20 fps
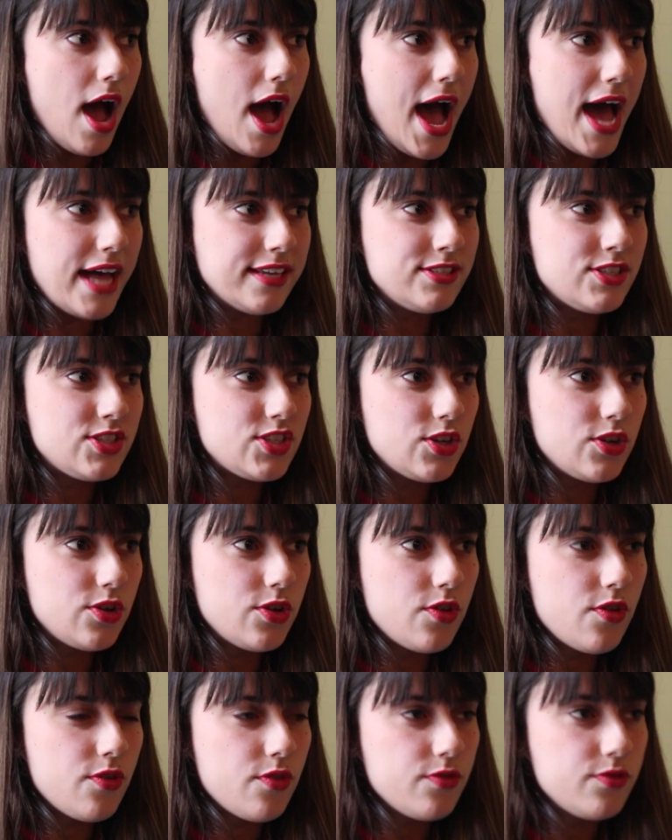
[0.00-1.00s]
And
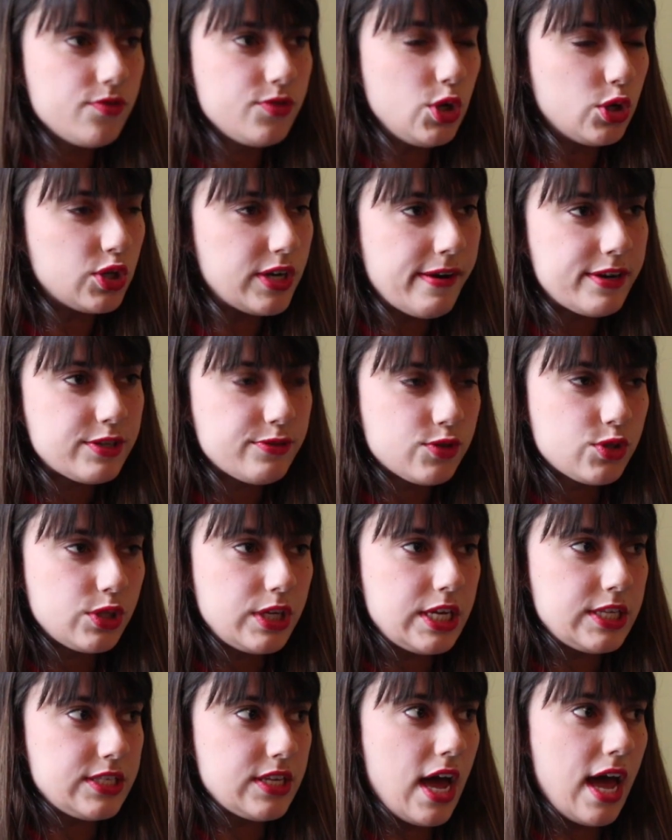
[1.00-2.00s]
your Director of
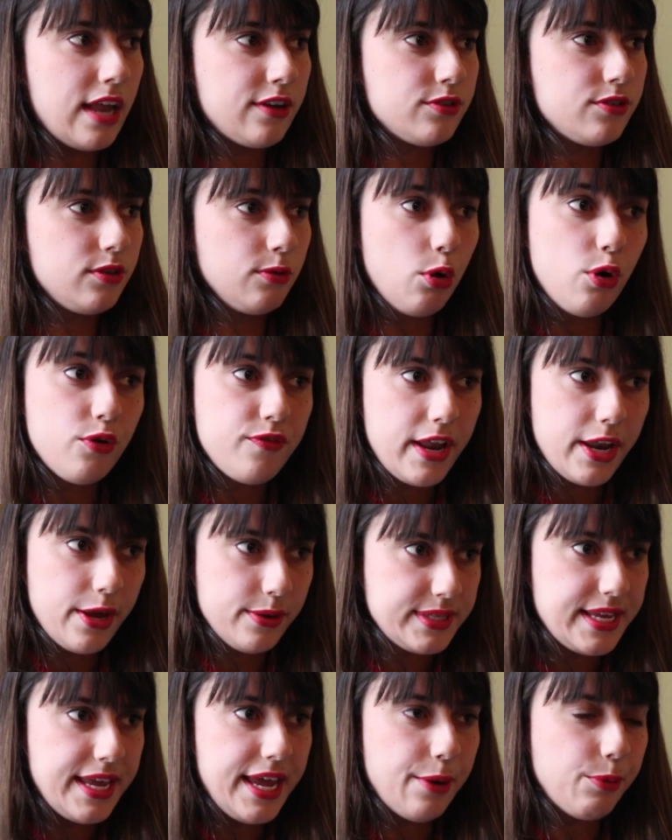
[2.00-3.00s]
Studies and law
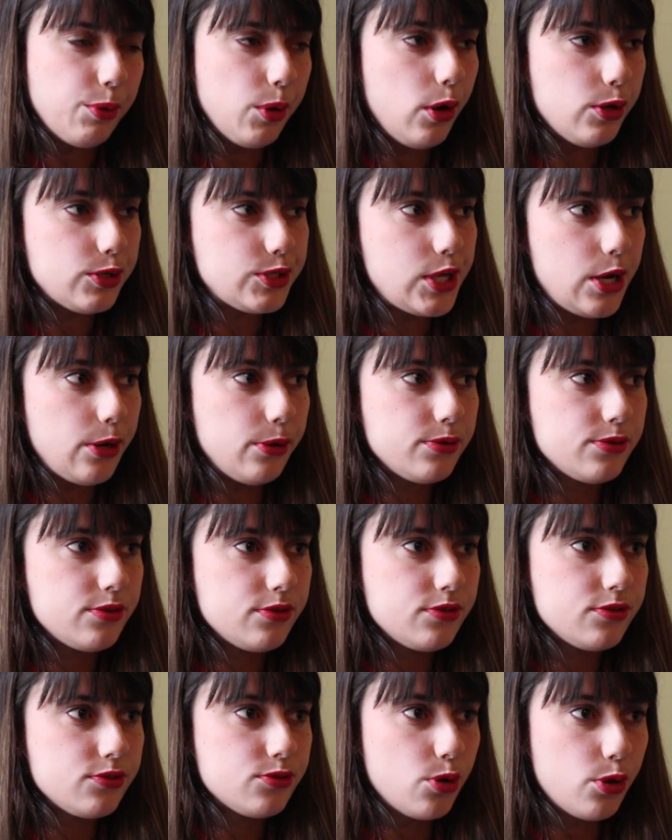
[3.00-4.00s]
fellows here will also
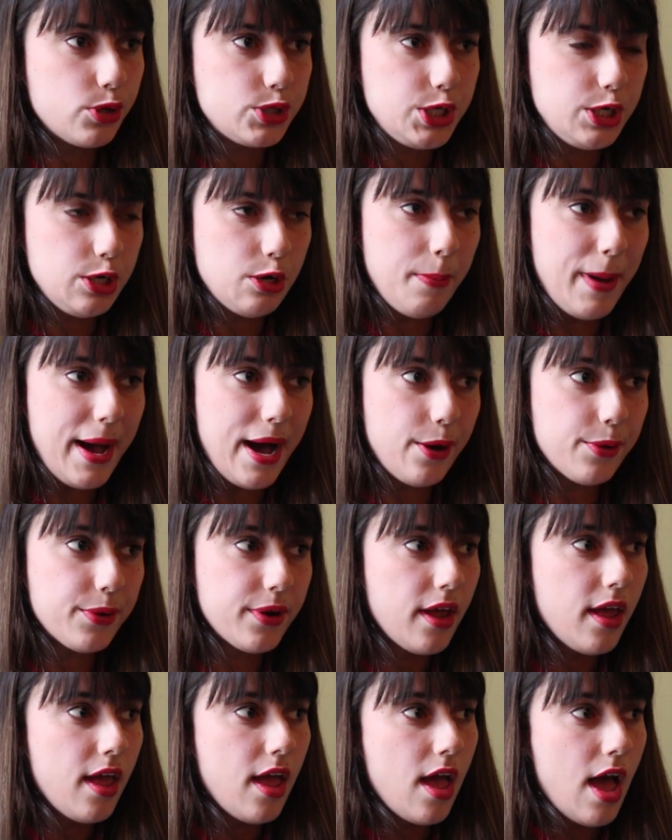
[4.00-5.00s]
talk to you
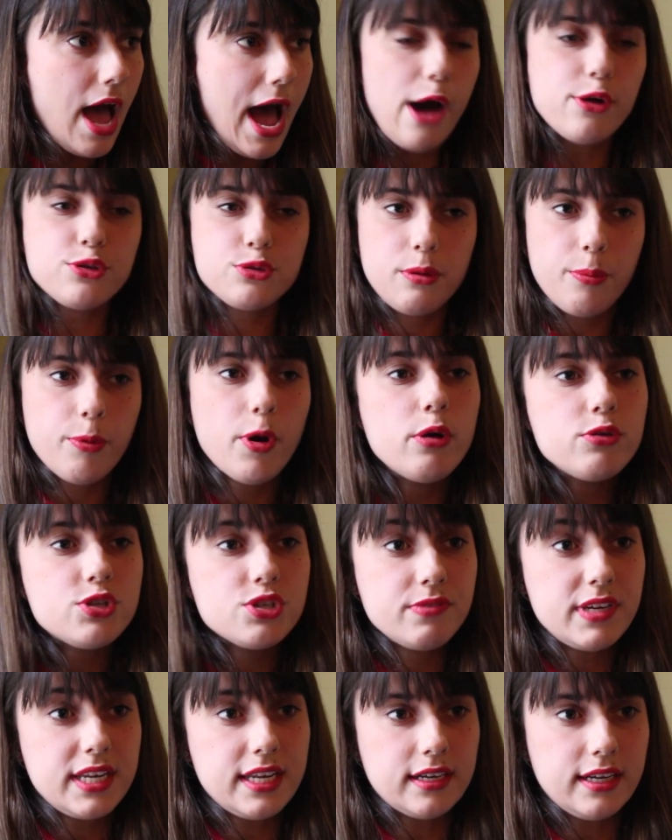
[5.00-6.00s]
about how to
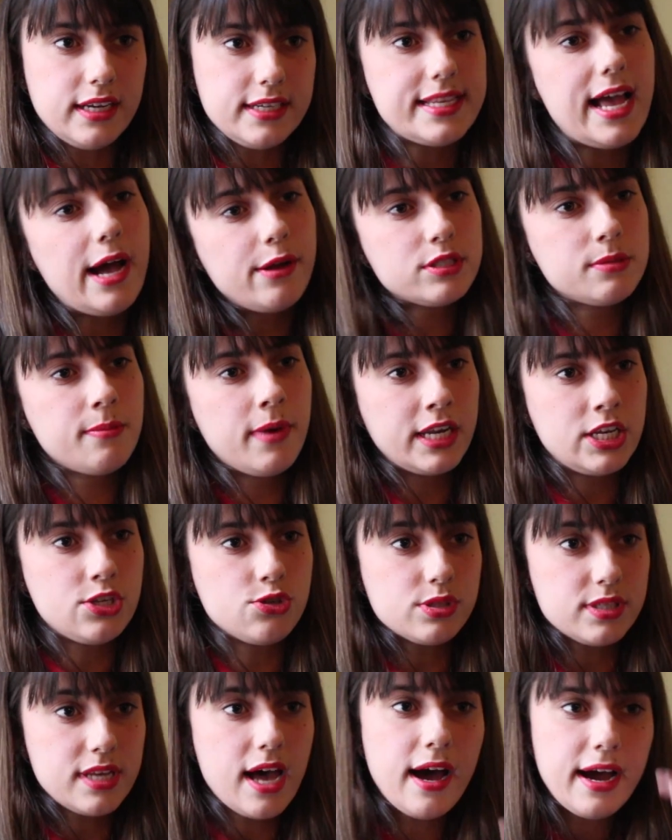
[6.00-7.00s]
approach a reading list, how to
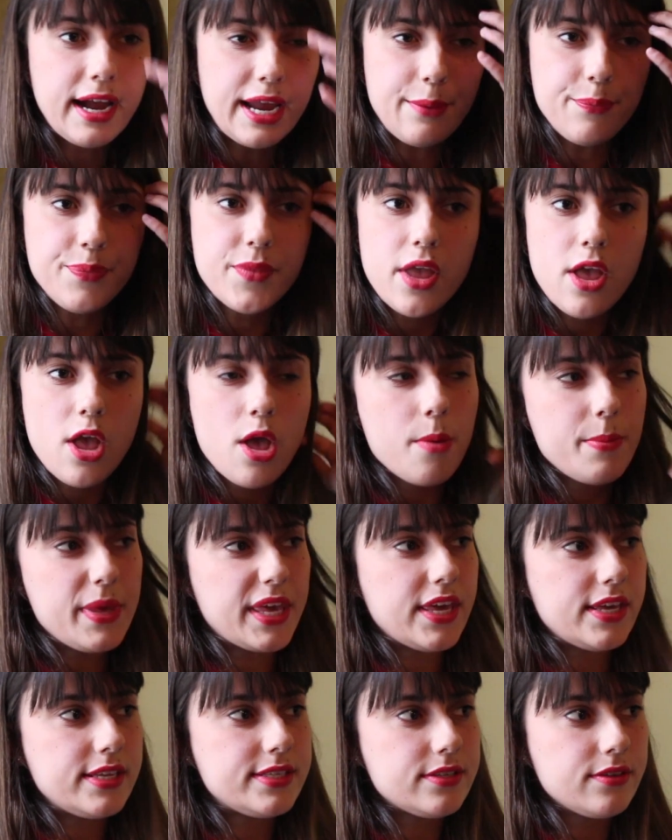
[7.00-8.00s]
manage your time,
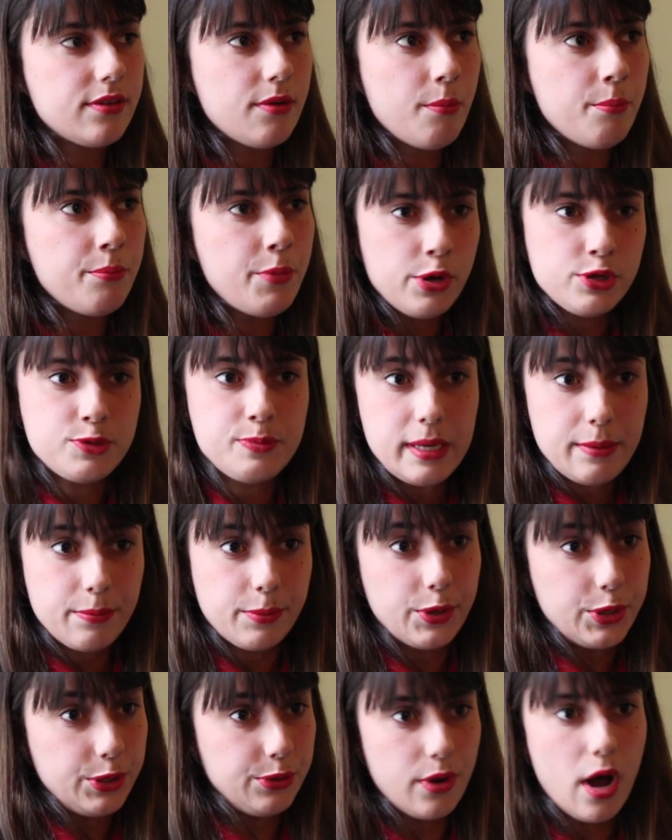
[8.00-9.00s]
because most
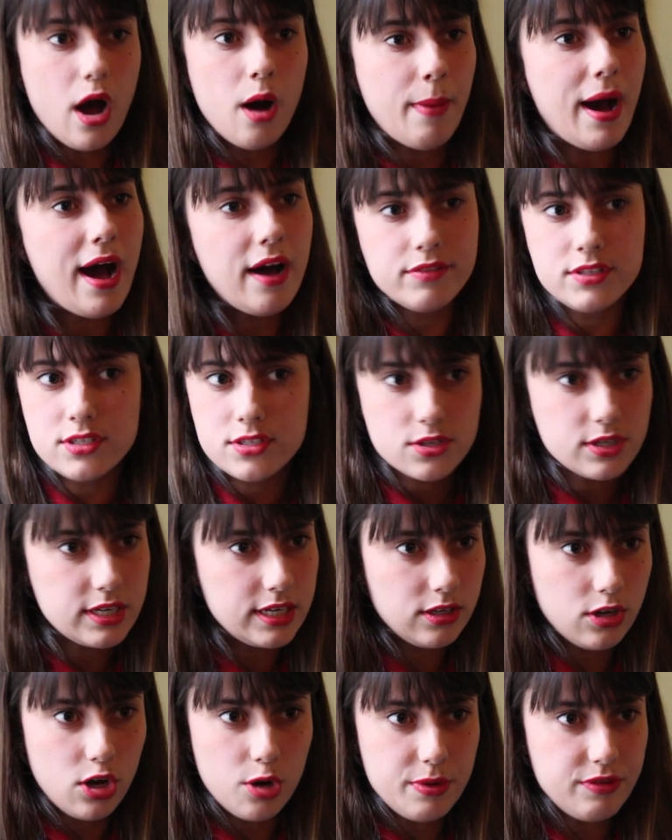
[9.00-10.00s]
people who come haven't
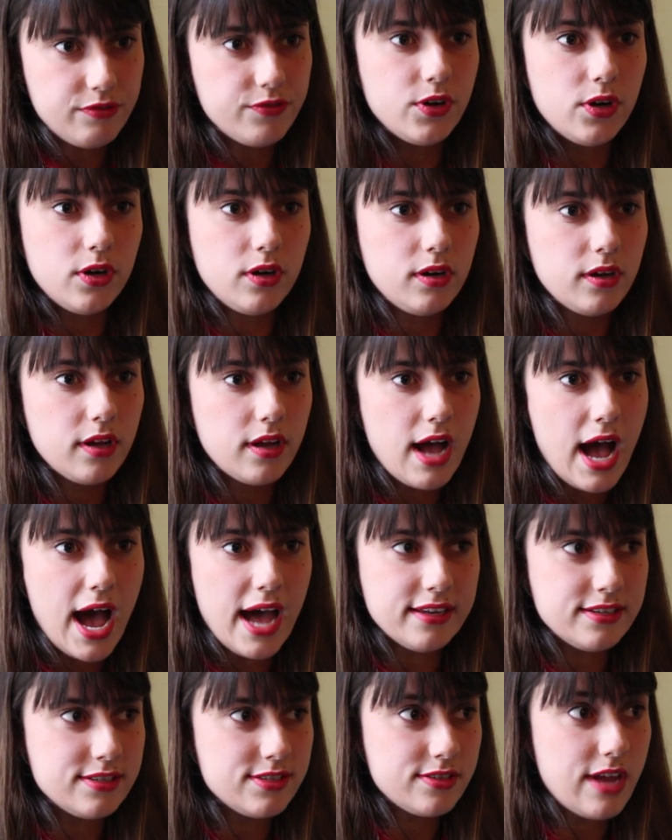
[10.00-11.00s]
studied law before,
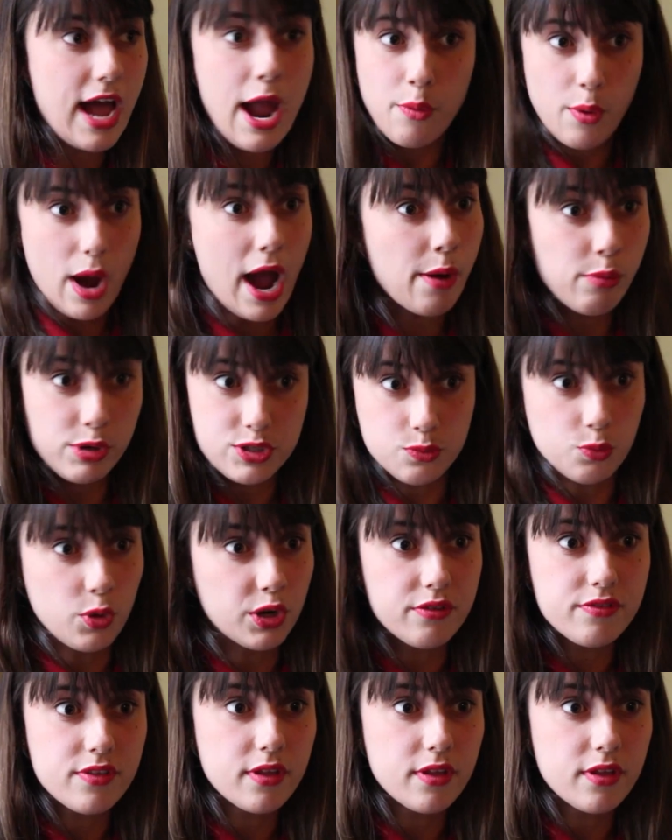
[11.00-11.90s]
and I wasn't one